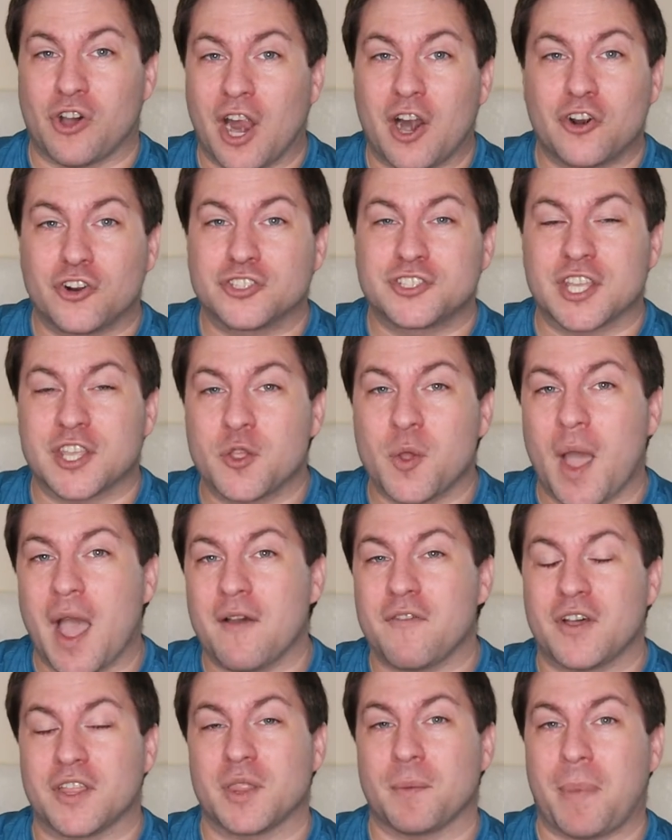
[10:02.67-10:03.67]
errors that you
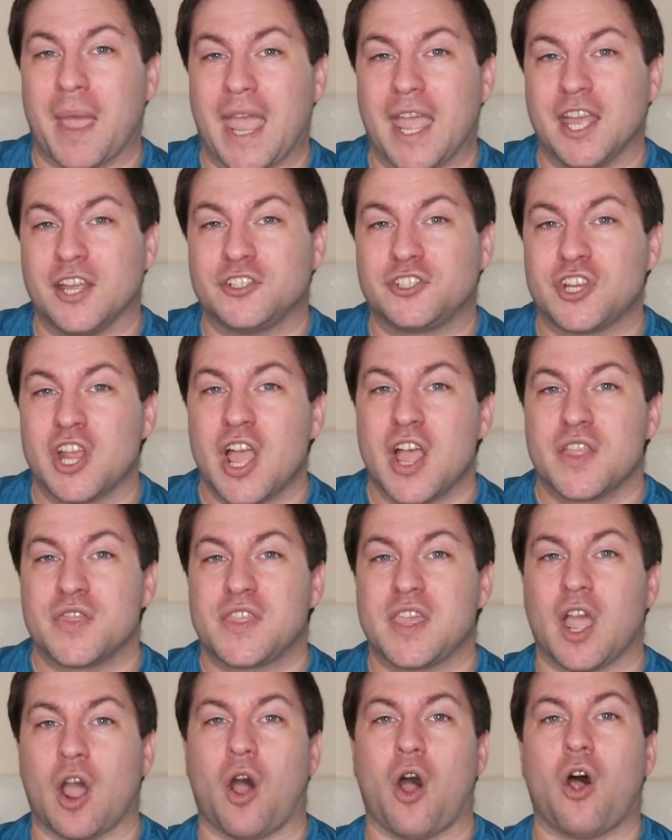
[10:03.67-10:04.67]
have on the page,
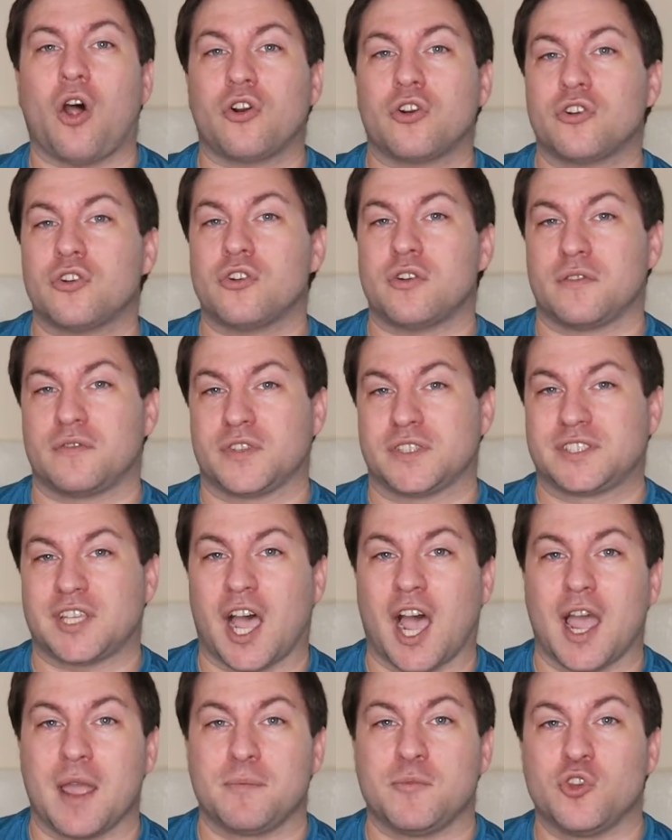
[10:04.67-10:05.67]
the harder of a
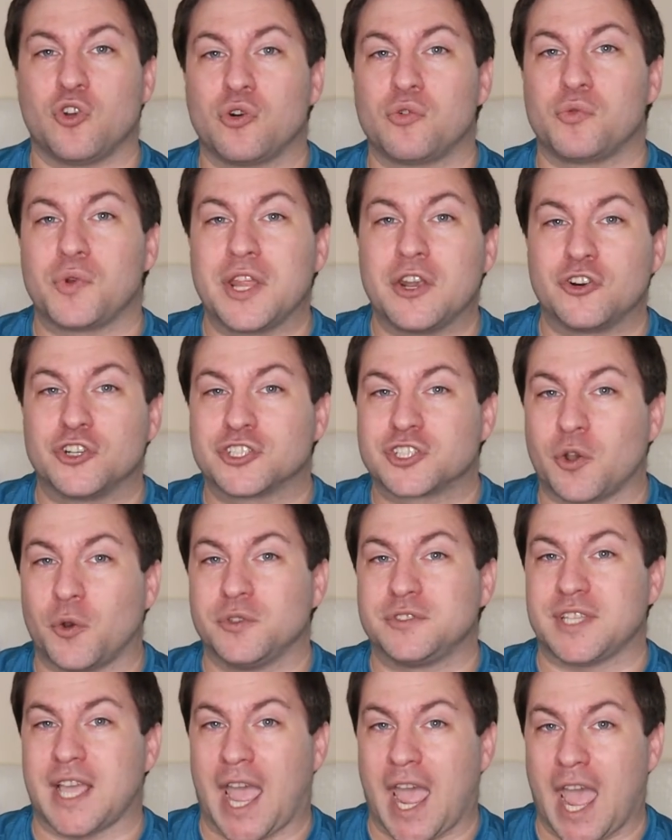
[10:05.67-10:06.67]
time your reader is going
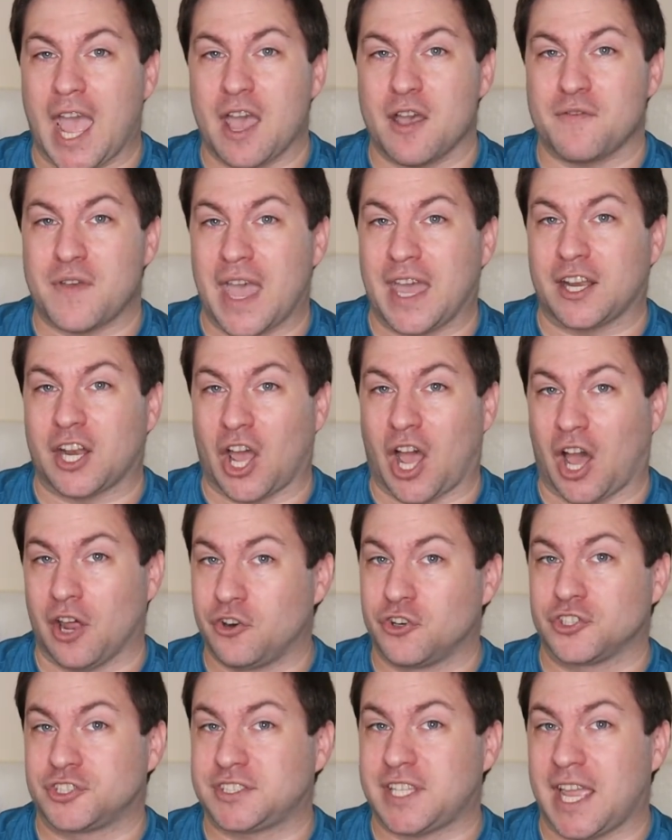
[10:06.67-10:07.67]
to have at
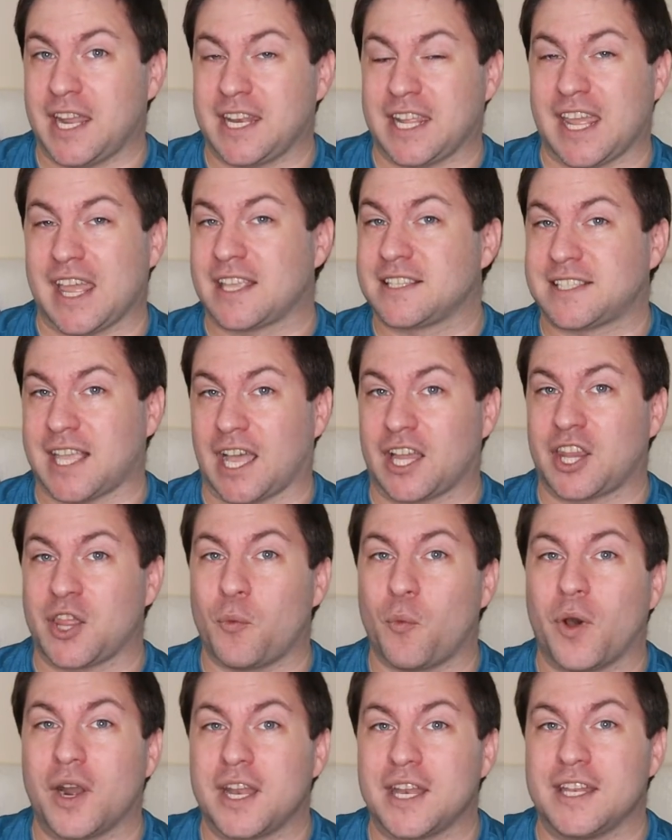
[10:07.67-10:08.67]
understanding exactly
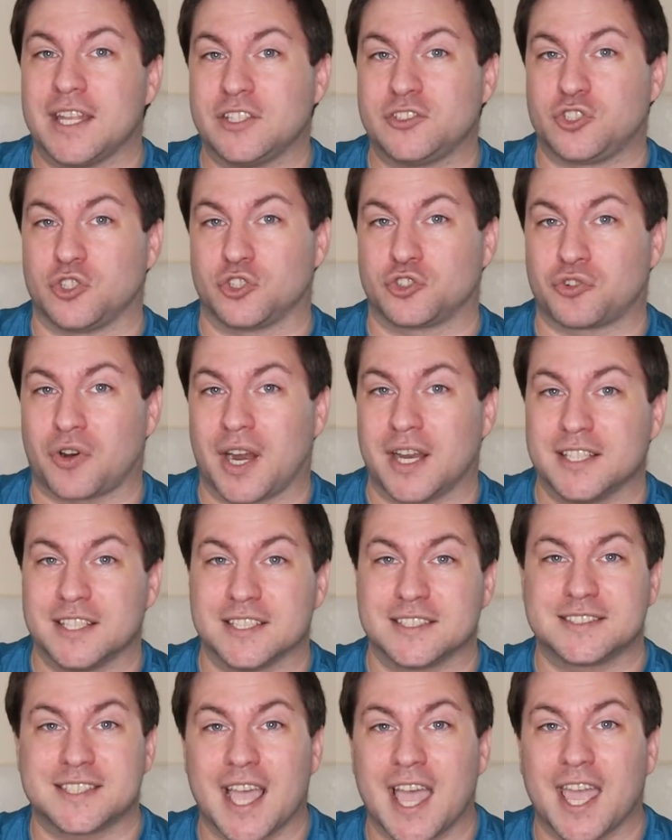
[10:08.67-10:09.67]
what it is you're trying to
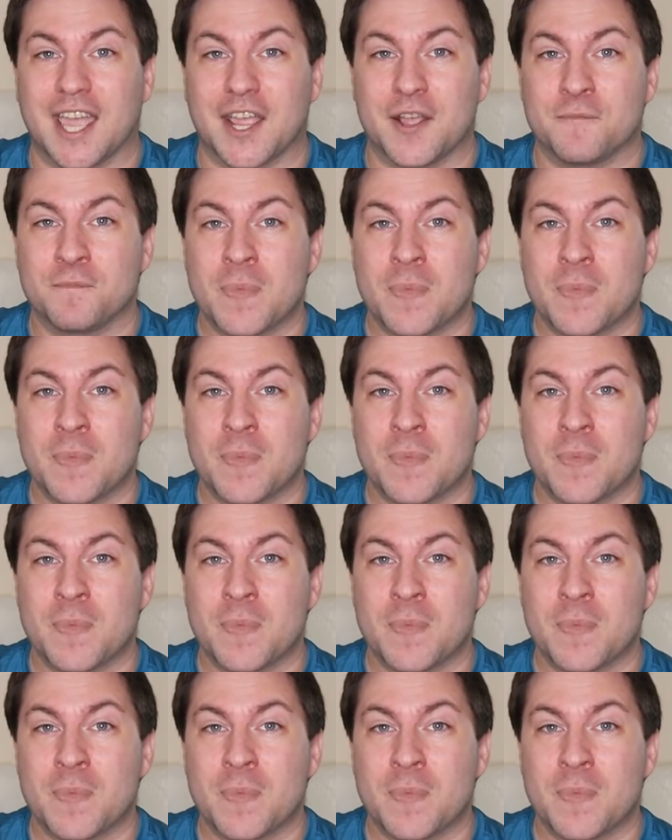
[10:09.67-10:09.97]
say.